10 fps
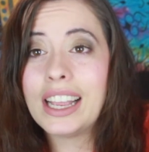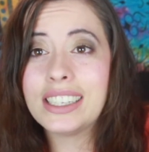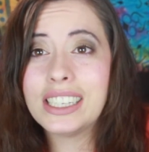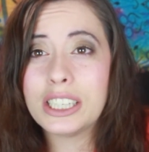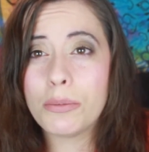
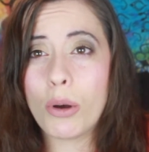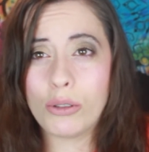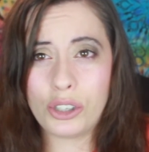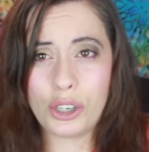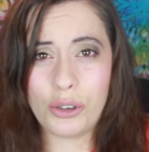Is it
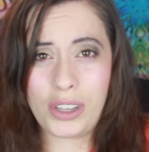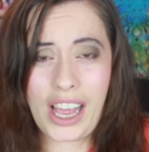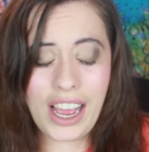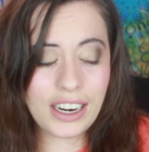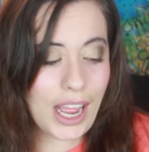supposed to do
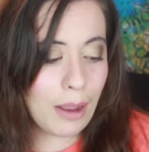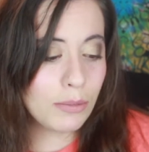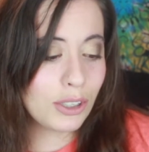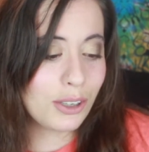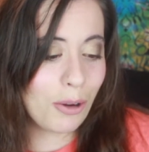that? I'm
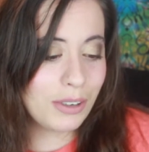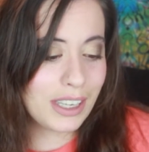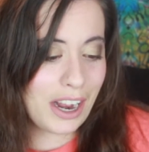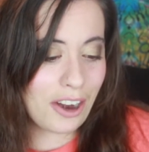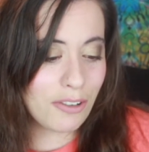so
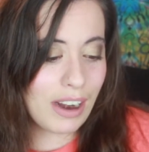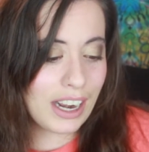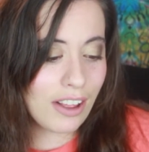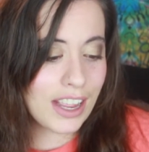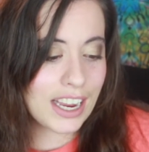scared right
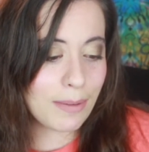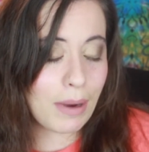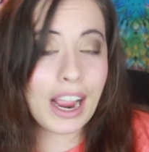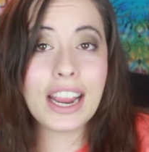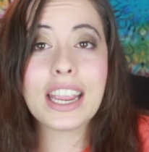now. Like,
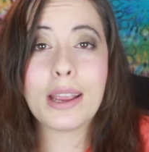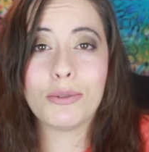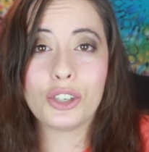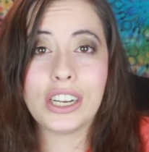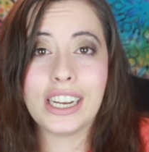my
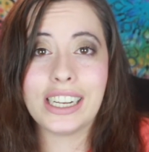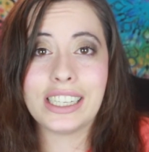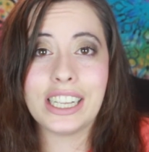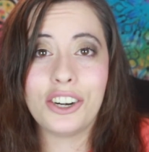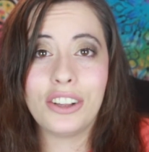kimchi
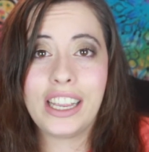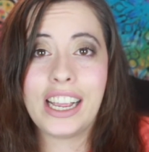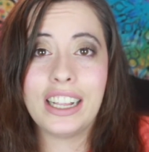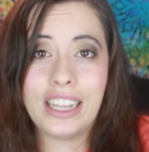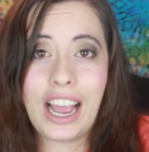is
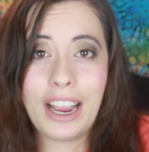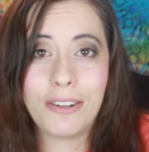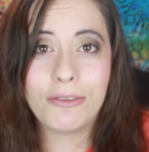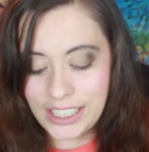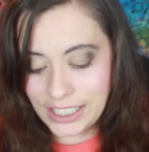literally
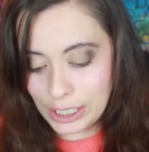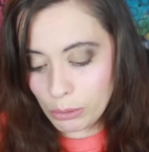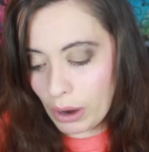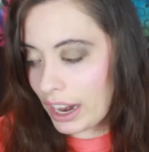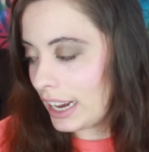alive. This
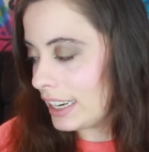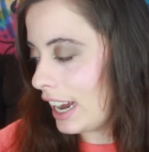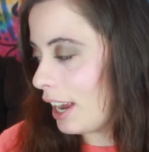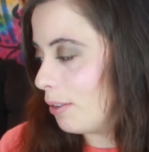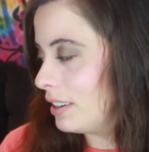is why
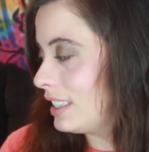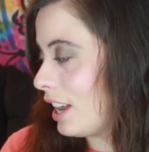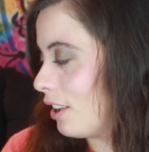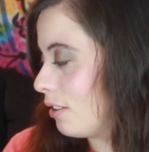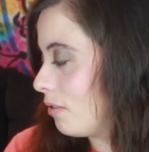I was
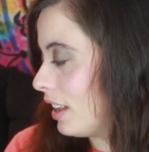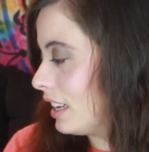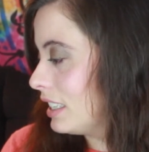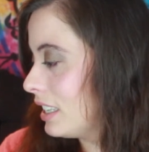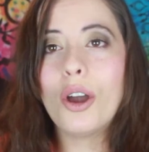scared of
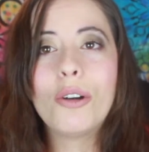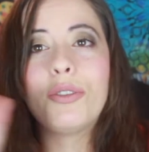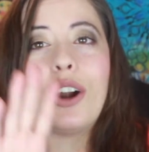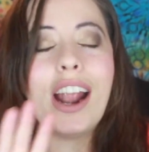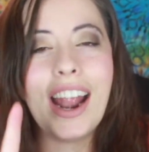this
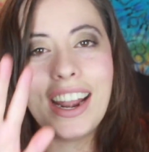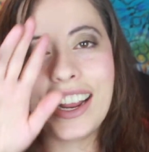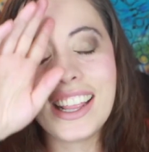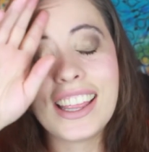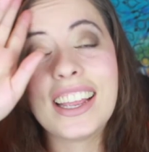over
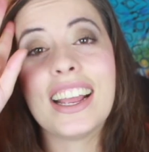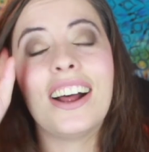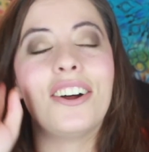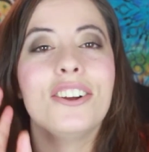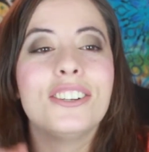anything
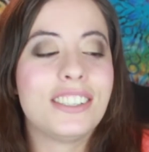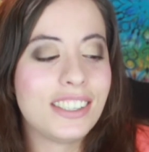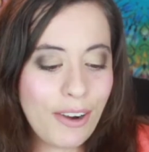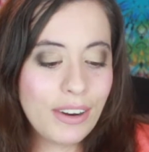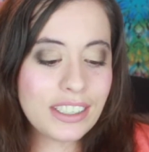else.
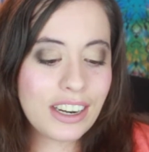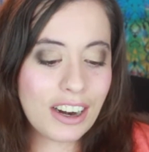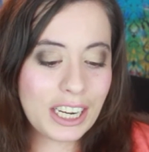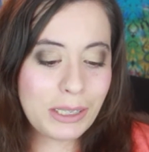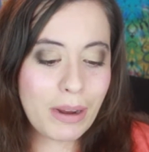I was
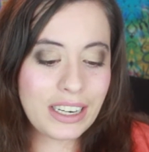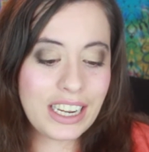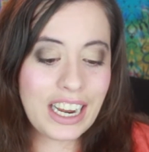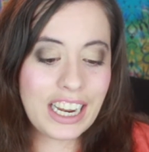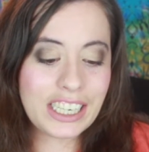not
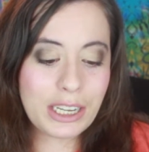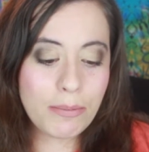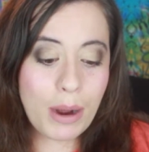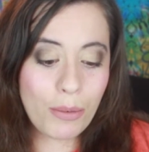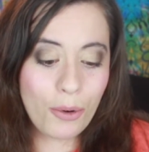expecting it to
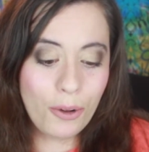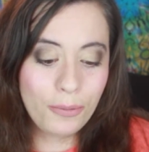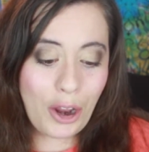bubble.